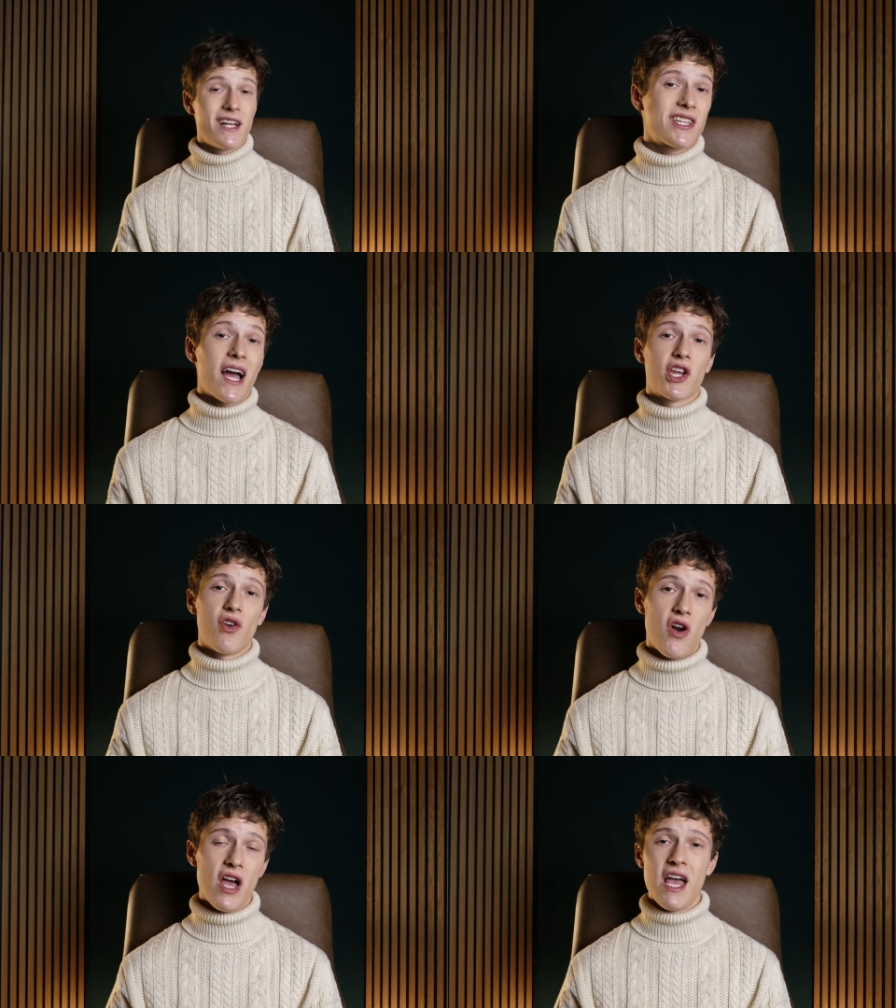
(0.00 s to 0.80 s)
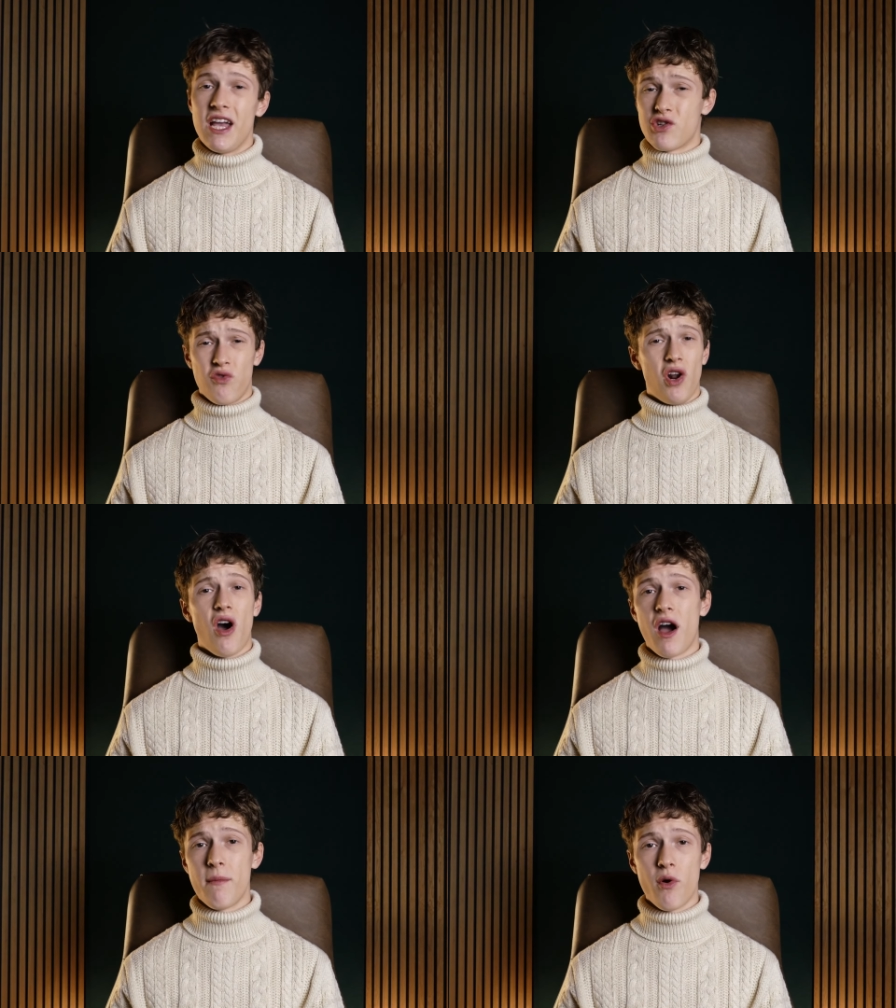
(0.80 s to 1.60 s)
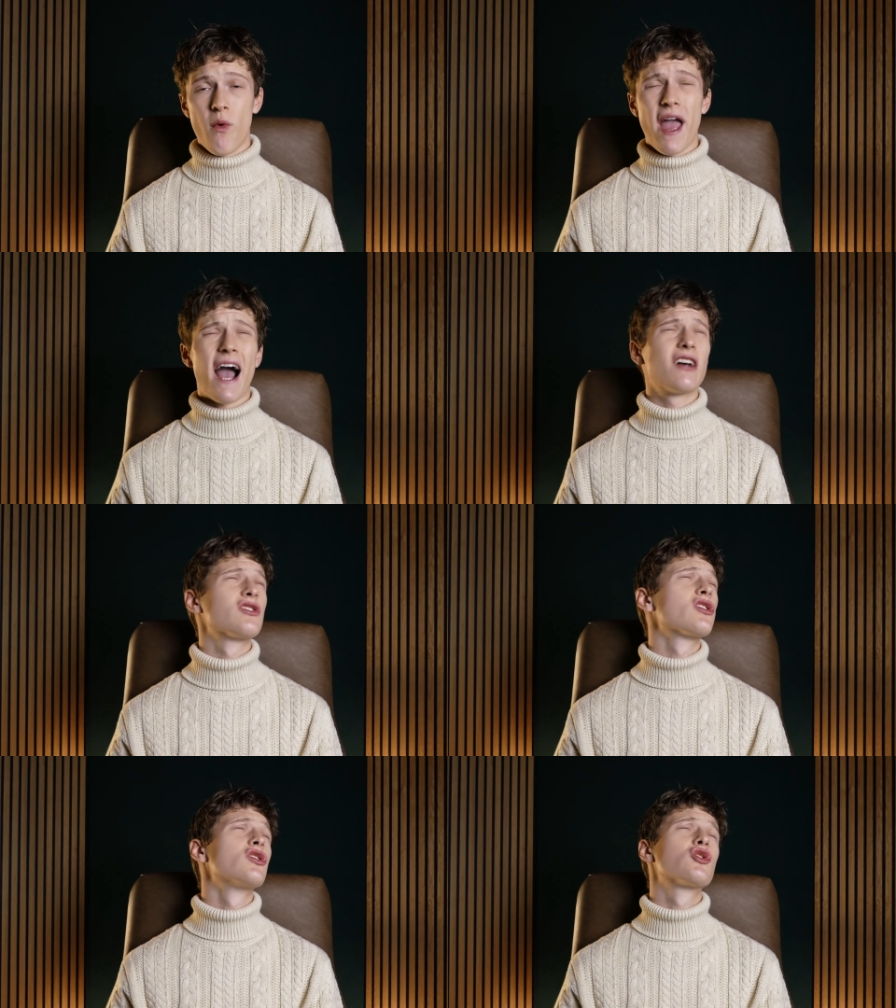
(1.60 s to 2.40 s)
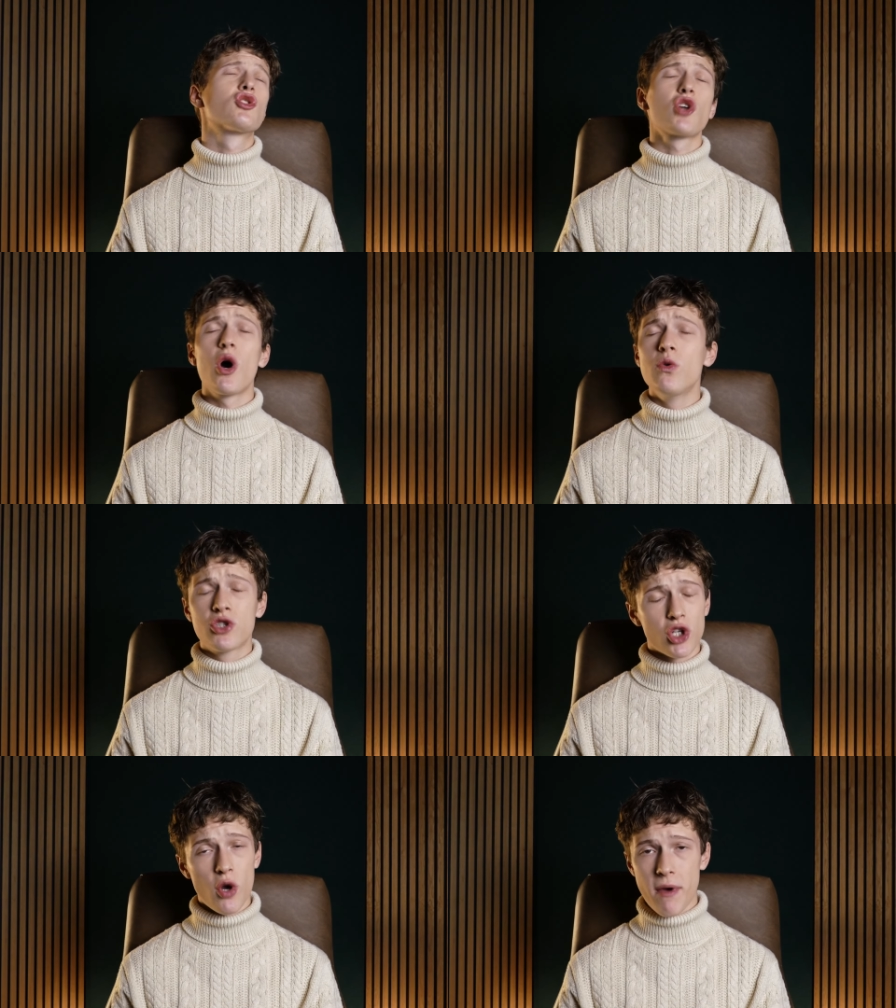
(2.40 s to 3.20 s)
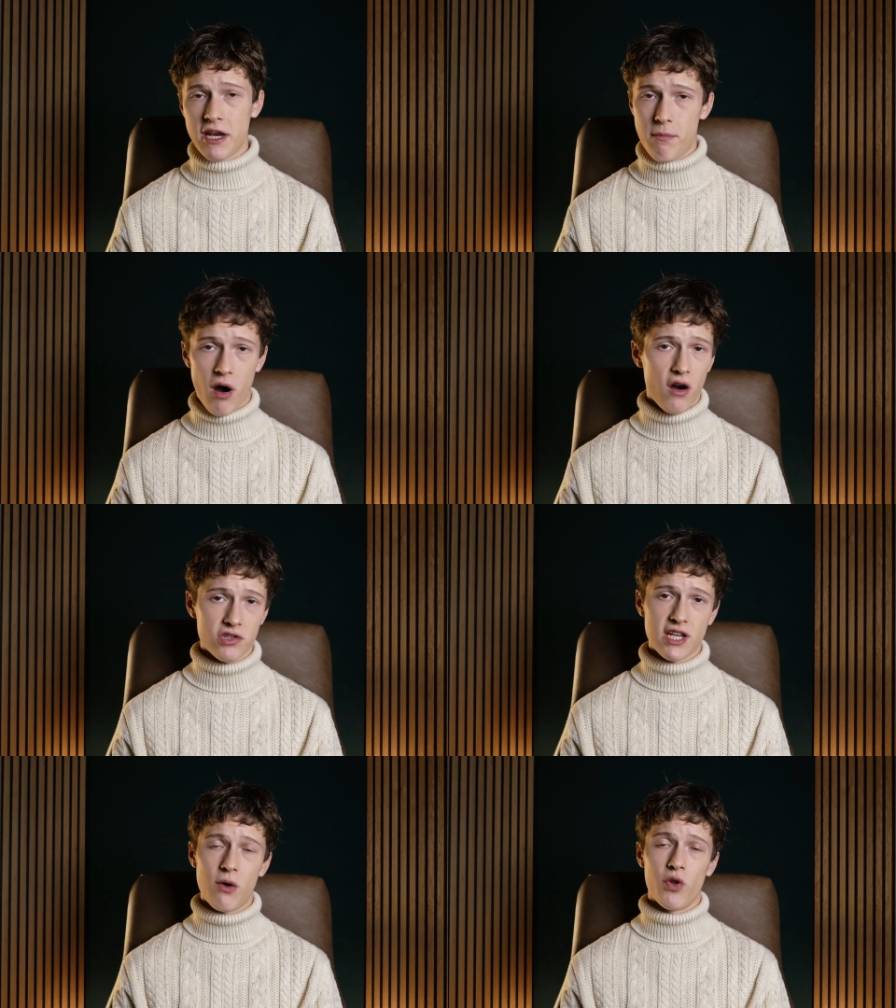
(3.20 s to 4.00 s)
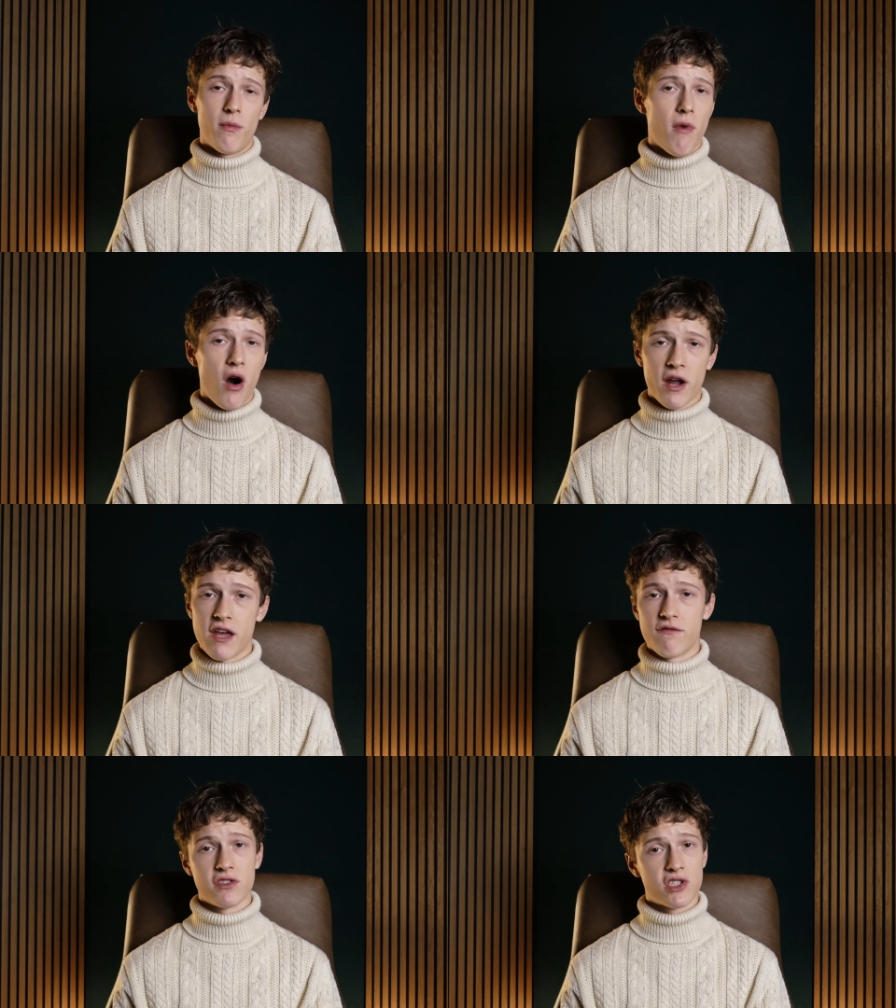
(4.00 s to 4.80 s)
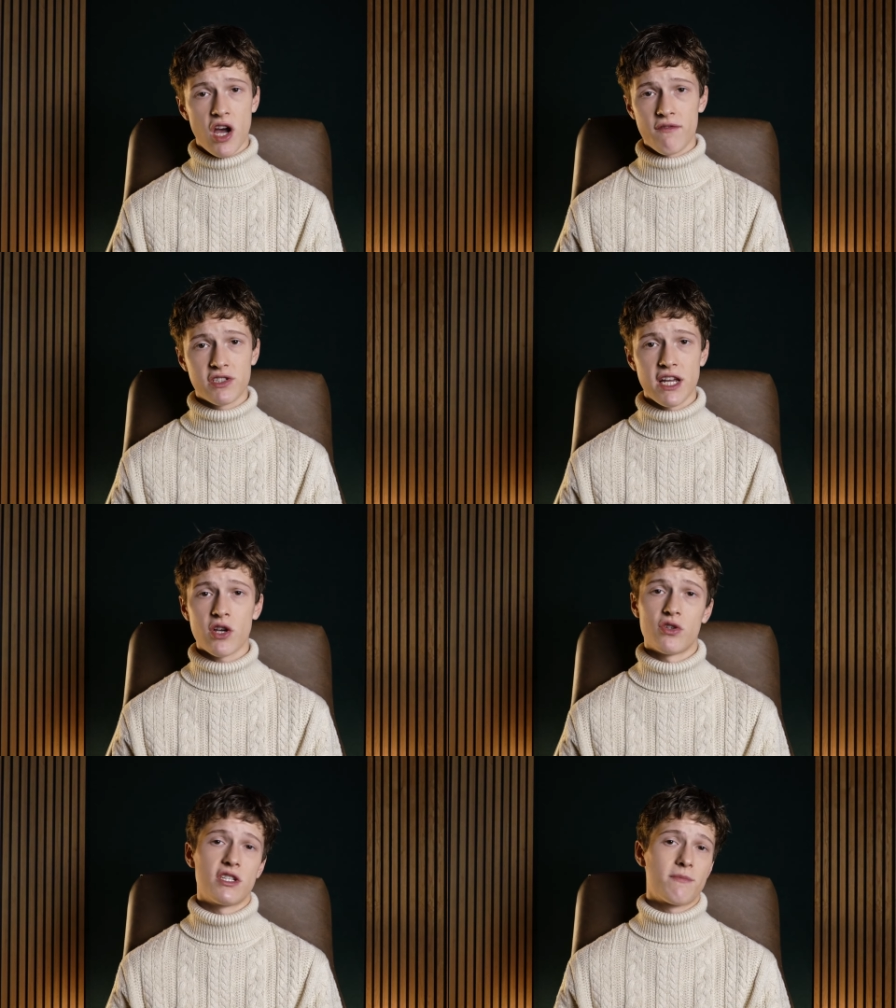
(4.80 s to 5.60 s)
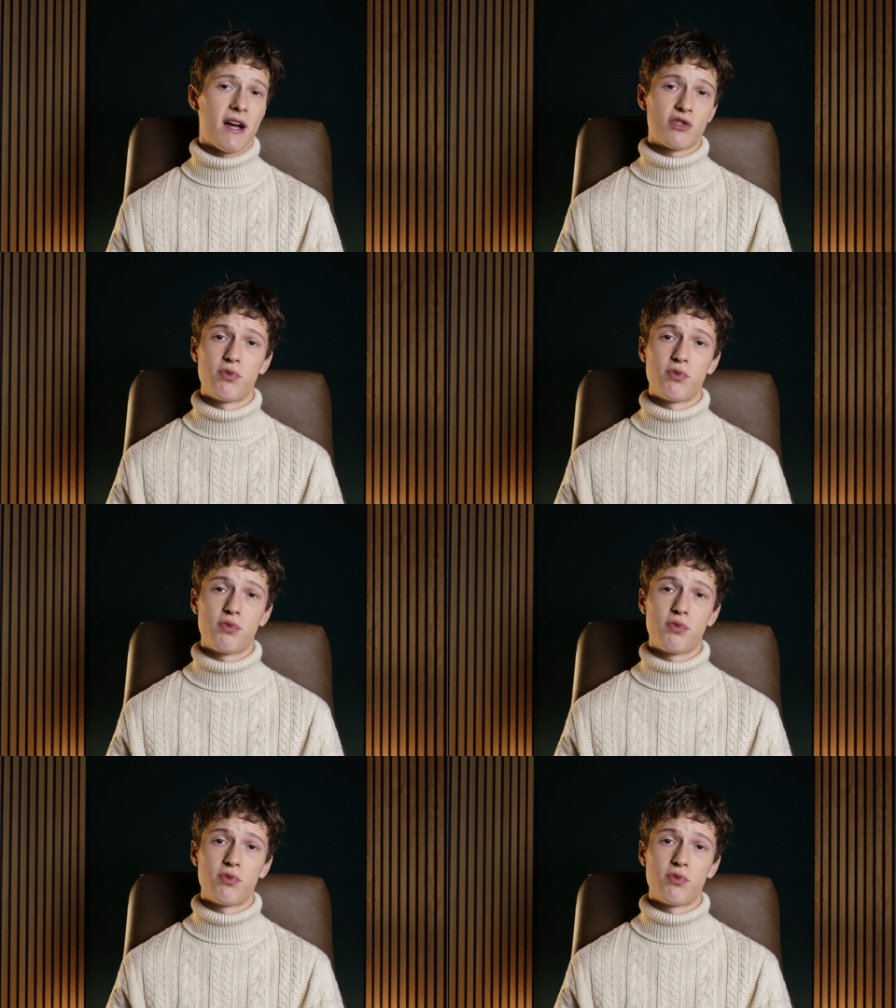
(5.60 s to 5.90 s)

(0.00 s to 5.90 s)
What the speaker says: It's accurate, it's reliable, it has so many parts out on the market for servicing because it's mass